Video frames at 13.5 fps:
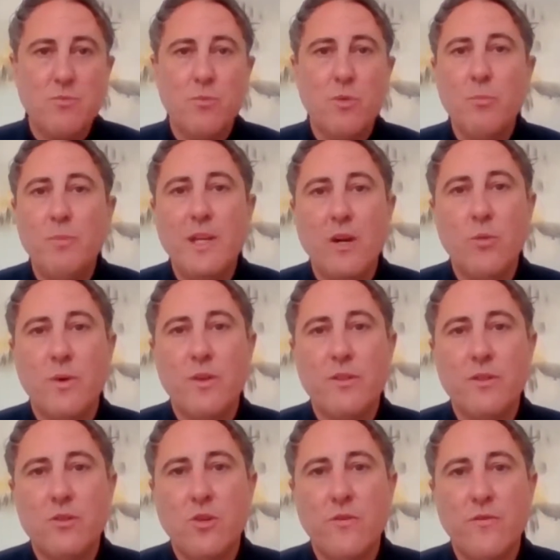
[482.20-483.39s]
will be out with
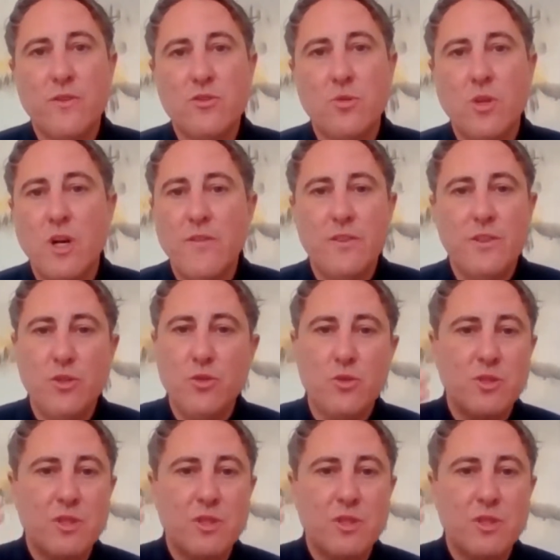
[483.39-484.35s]
comfort zone, having to use